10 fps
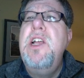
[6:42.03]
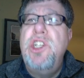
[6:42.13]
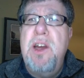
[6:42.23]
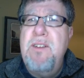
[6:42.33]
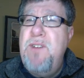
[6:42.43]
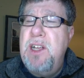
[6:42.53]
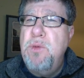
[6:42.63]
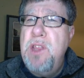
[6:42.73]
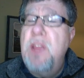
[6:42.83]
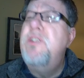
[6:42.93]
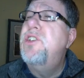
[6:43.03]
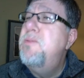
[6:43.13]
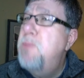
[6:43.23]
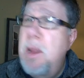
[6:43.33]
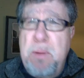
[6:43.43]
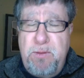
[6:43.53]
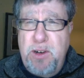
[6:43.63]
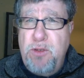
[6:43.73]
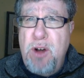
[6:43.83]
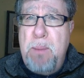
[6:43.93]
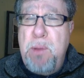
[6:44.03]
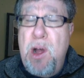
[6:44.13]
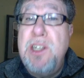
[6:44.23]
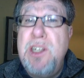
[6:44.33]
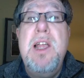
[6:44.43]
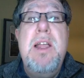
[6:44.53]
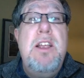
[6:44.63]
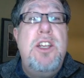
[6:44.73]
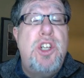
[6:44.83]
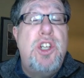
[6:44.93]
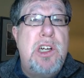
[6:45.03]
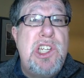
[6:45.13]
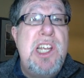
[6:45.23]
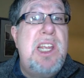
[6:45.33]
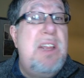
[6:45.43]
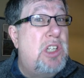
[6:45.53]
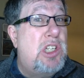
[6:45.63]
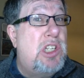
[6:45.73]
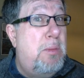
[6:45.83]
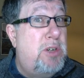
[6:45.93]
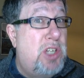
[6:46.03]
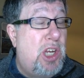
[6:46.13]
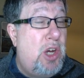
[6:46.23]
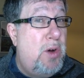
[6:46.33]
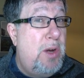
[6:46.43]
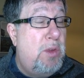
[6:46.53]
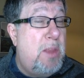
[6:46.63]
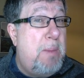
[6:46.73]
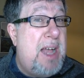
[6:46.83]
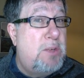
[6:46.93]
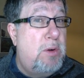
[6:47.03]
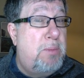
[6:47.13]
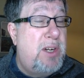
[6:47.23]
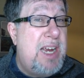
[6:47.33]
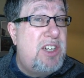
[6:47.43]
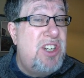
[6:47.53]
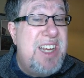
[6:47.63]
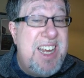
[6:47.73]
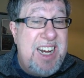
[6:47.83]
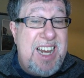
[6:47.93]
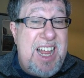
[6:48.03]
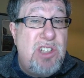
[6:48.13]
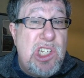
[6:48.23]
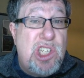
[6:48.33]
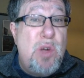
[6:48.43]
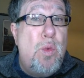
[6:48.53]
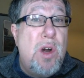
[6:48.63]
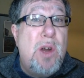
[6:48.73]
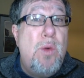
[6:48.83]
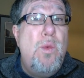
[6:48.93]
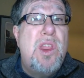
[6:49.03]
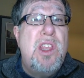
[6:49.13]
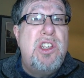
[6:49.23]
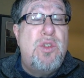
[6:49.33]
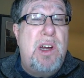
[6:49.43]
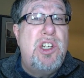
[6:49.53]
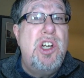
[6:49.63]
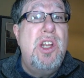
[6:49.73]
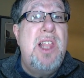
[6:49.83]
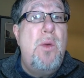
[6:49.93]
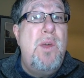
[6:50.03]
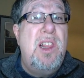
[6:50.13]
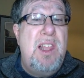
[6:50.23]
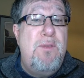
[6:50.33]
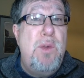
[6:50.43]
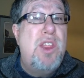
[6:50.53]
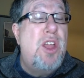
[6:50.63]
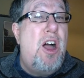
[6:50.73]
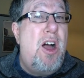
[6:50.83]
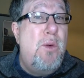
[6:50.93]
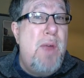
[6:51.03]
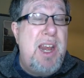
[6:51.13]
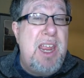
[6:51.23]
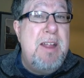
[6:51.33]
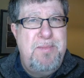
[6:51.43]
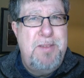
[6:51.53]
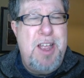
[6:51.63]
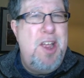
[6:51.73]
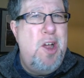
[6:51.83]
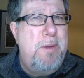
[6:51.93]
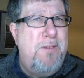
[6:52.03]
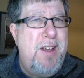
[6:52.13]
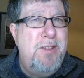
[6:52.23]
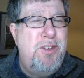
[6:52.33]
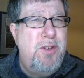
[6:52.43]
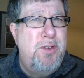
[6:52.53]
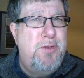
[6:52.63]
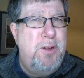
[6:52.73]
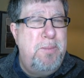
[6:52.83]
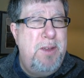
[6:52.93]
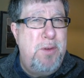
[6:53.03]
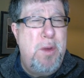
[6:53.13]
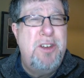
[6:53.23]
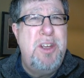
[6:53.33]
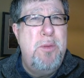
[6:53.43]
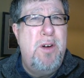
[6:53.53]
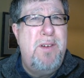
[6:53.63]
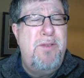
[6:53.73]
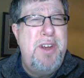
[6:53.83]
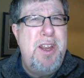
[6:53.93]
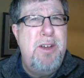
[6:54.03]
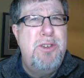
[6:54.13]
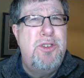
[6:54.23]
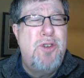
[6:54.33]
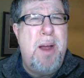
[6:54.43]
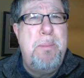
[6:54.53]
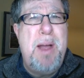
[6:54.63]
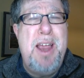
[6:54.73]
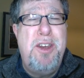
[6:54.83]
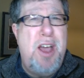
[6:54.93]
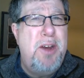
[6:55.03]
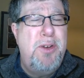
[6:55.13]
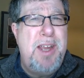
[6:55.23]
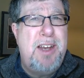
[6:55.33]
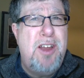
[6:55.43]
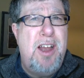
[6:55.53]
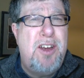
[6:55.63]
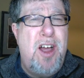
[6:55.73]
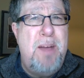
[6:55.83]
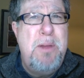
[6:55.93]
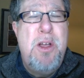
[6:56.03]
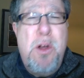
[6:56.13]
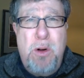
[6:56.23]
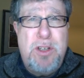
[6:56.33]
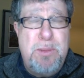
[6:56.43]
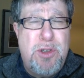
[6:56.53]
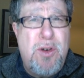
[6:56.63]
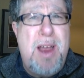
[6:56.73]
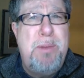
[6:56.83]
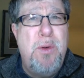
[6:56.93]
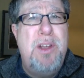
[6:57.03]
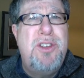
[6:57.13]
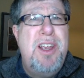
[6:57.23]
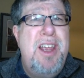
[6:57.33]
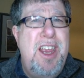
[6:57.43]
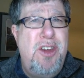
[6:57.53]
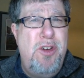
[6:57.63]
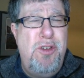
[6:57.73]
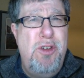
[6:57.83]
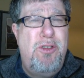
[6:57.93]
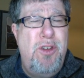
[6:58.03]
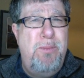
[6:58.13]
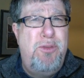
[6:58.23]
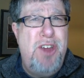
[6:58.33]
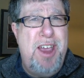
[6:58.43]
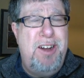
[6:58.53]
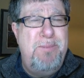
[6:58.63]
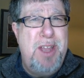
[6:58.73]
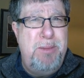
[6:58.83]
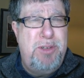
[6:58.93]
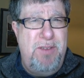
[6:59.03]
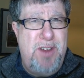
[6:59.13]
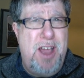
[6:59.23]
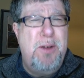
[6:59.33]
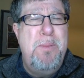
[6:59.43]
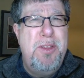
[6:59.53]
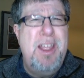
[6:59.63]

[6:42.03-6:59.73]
Sharing files with others, I prefer Dropbox. SugarSync gives us a little bit more security with the password protection and allows us to work with the structure that we live with already. I hope you found this useful. If you want to see more of our videos, drop by dottotech.com or subscribe to us in your YouTube channel. I'm Steve Dotto.